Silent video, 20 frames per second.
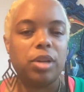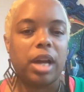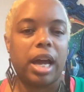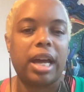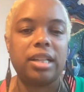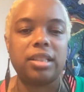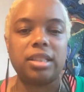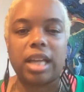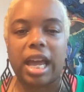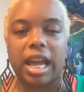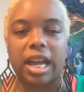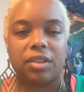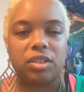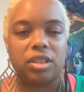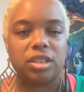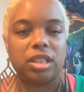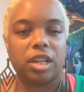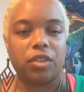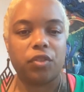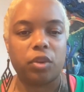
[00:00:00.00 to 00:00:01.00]
you guys to have
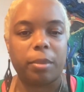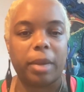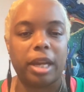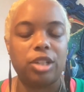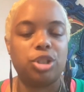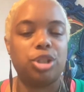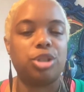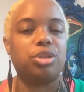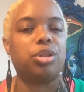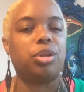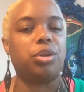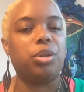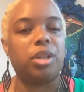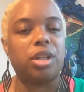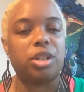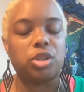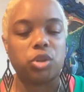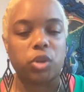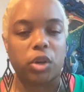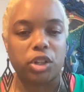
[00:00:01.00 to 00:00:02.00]
this information so you
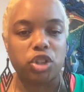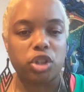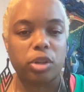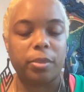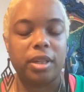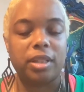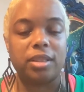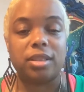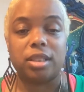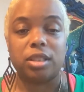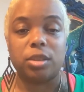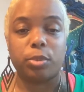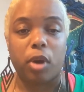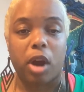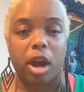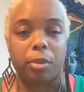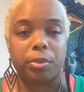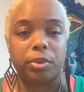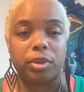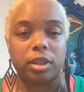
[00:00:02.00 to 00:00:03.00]
can start your business
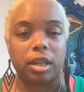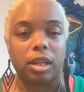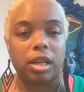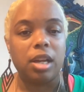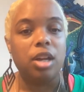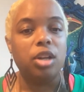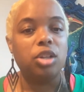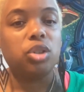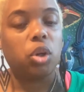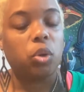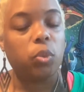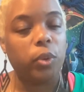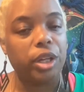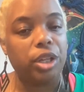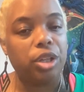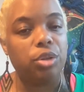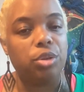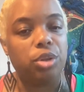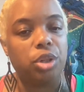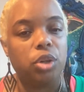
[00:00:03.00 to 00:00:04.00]
properly. So
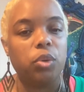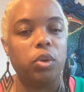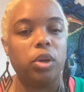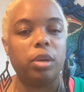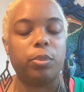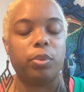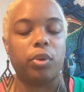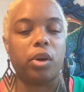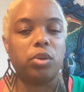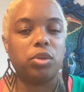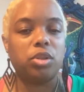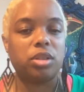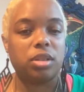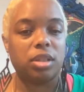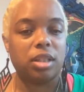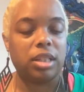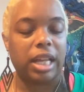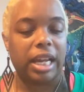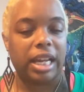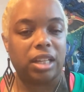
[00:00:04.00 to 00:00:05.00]
when you do approach
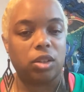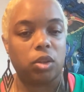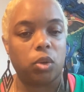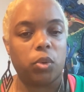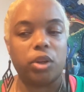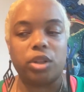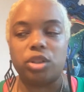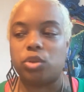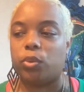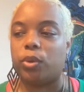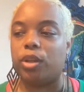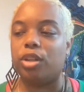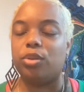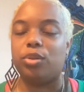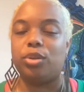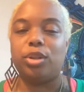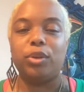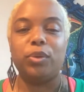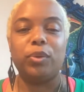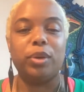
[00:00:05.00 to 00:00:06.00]
the landlords, when you
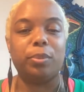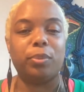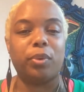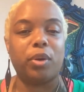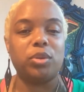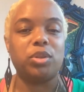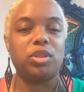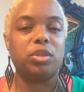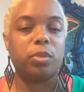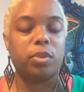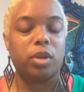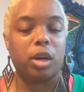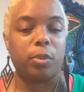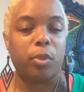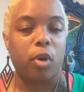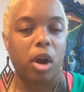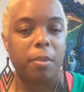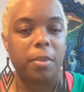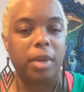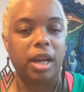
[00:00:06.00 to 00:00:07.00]
do approach the
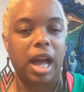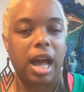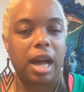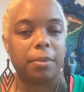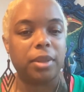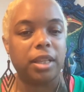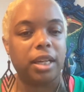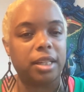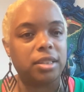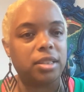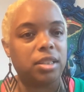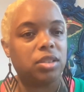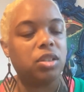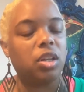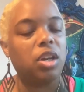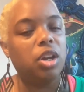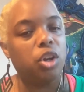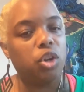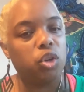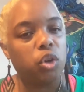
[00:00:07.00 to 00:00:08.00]
apartment complexes,
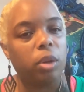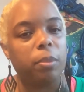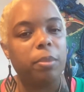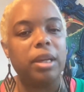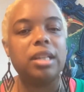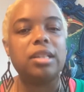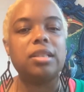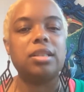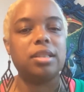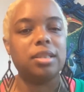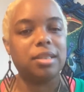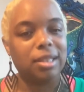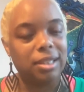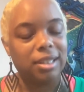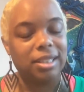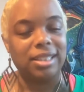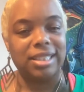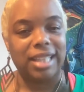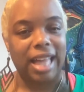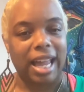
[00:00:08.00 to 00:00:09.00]
your business
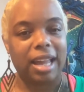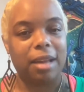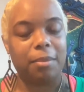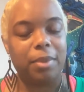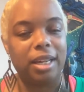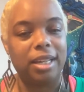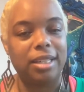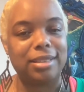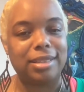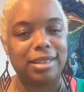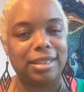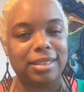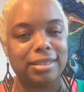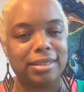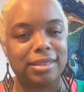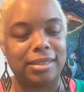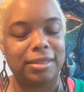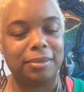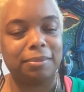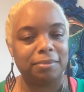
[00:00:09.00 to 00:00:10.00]
looks like a
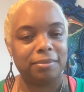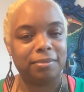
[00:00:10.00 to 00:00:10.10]
business.